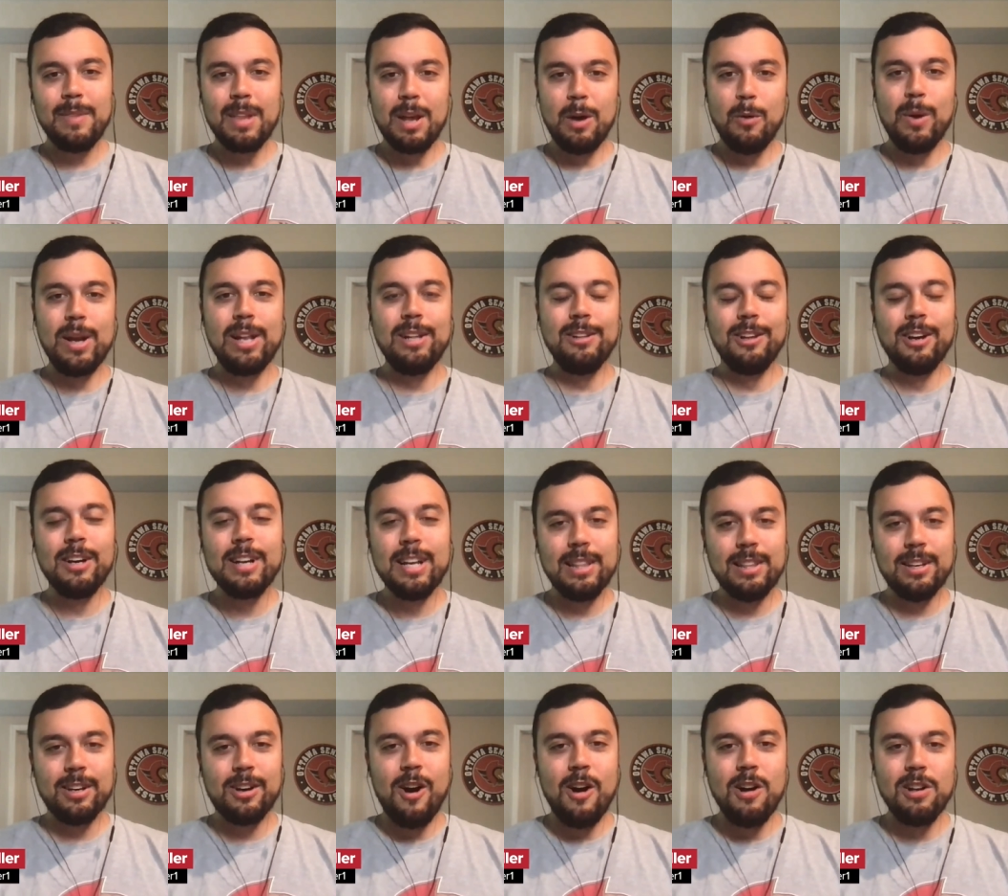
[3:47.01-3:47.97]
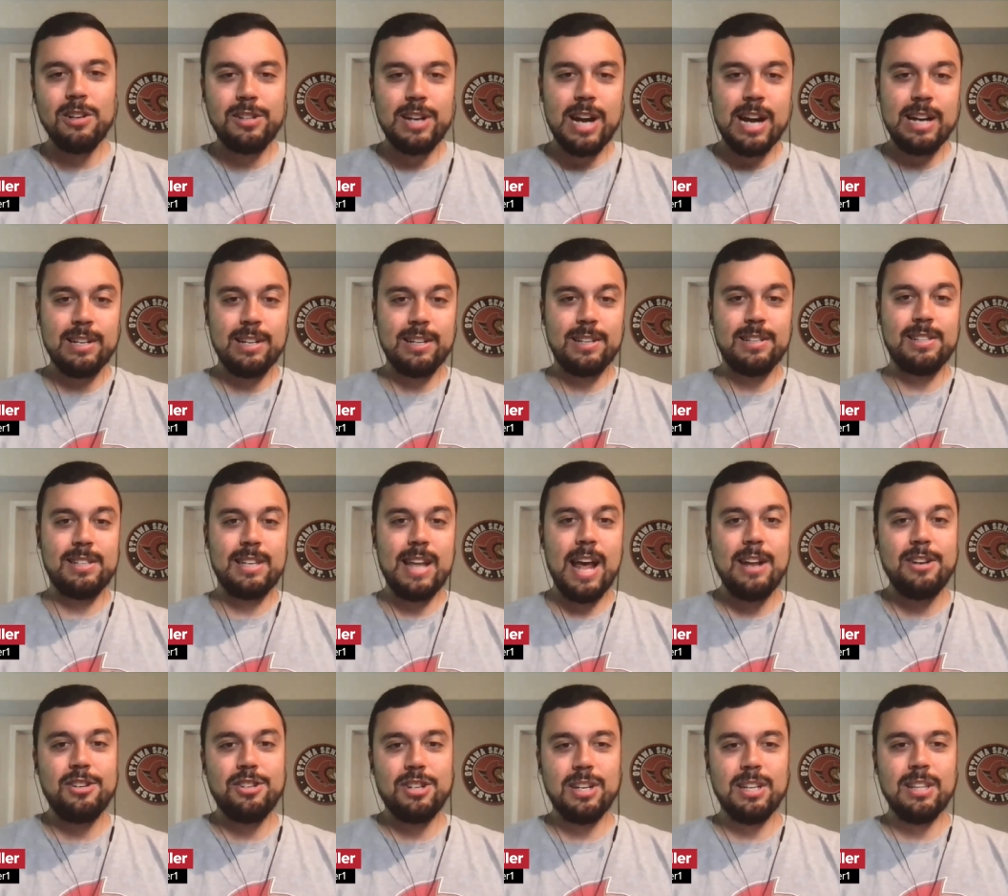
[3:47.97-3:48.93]
when you look at the contract
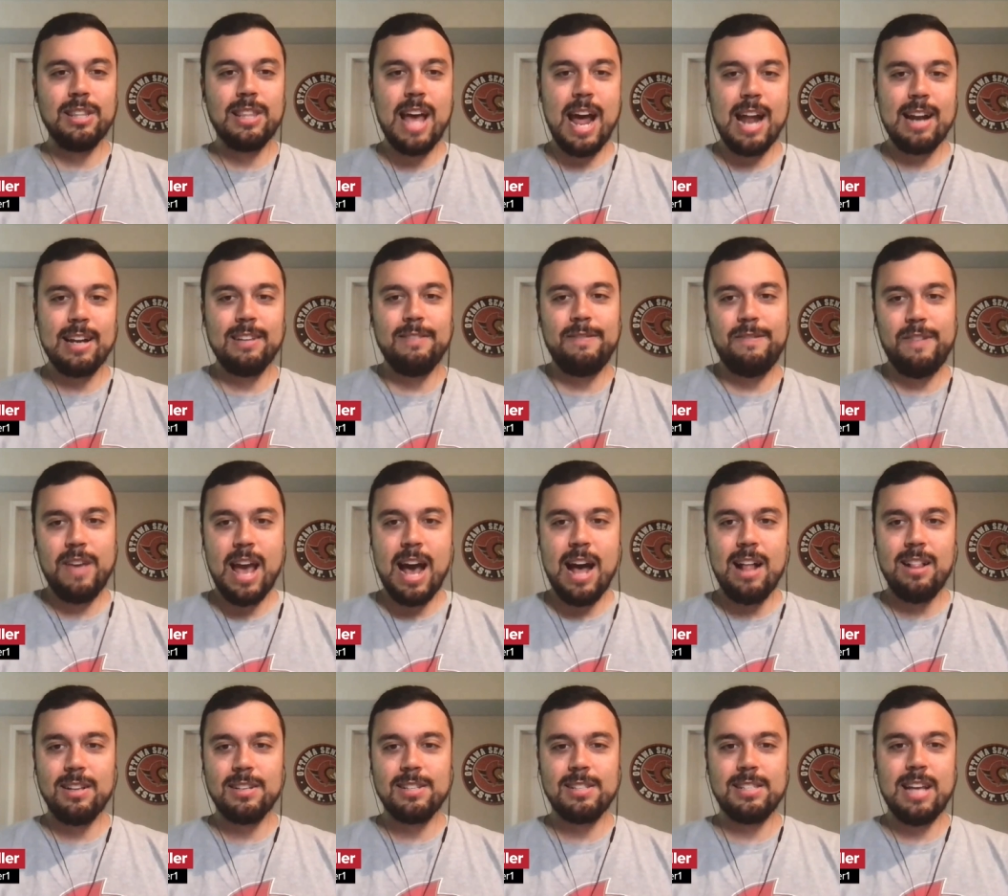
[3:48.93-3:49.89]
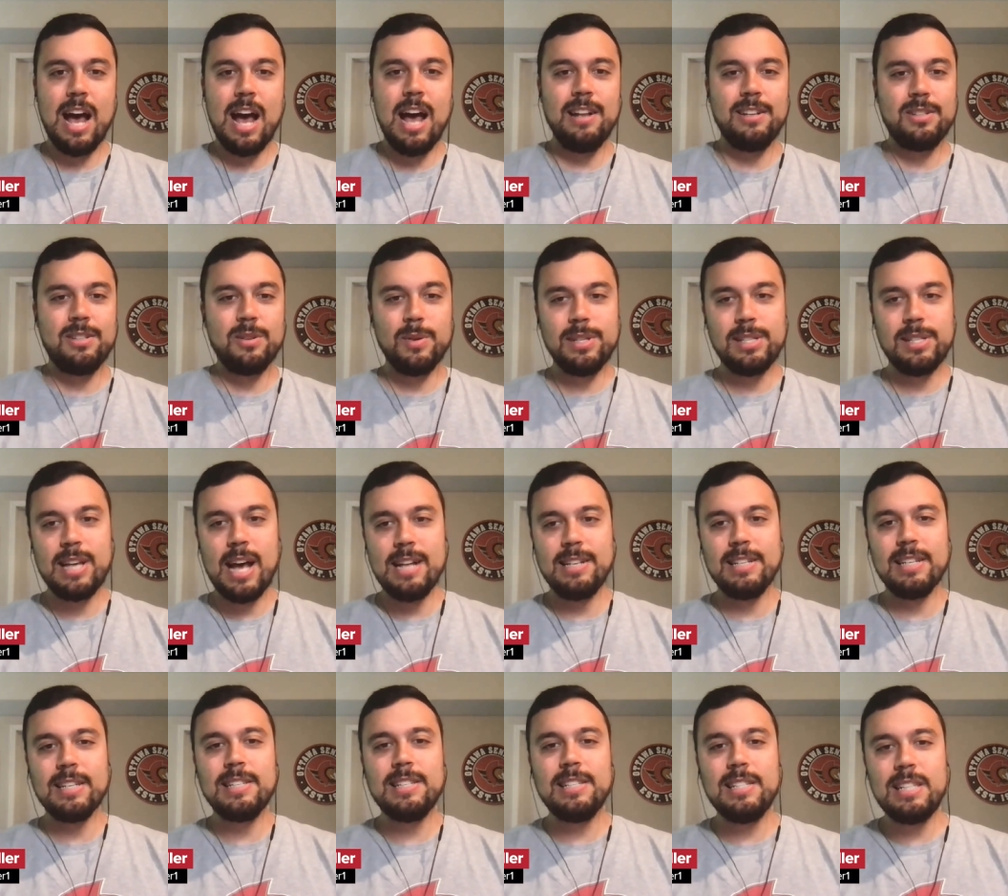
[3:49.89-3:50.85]
extension that Fiala signed, so he
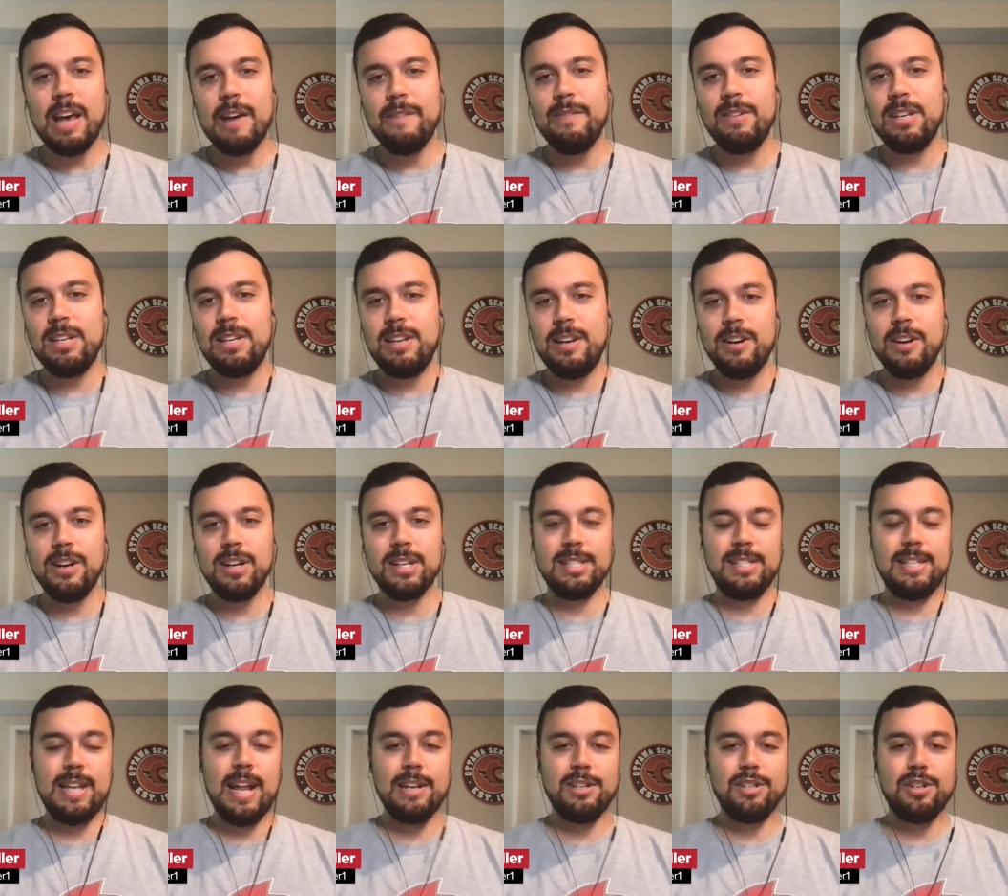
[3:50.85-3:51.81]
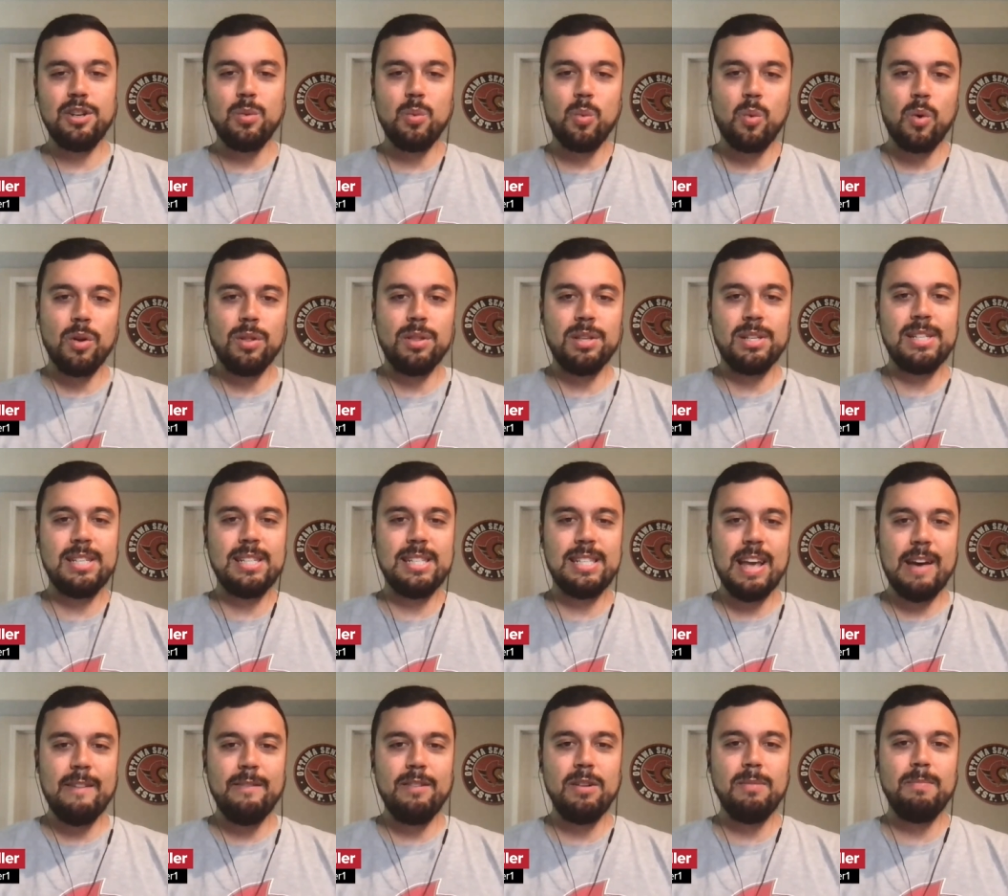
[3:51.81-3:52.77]
signs a seven-year extension worth
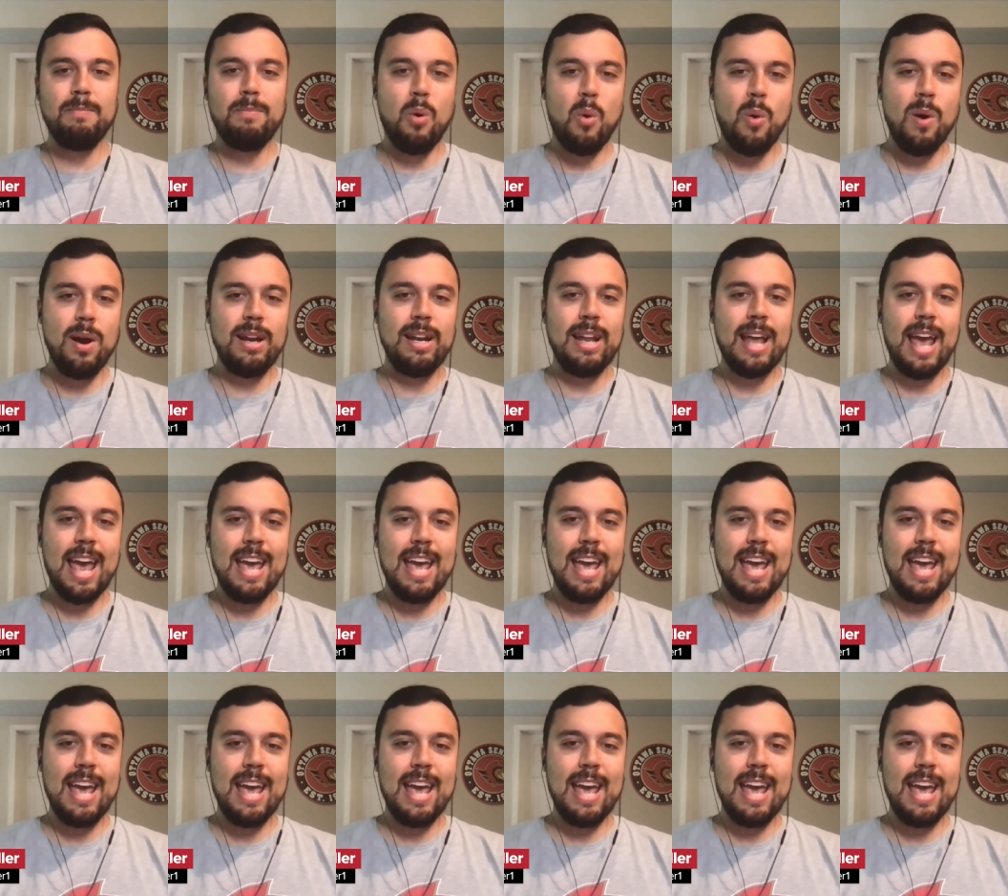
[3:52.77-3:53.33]
seven point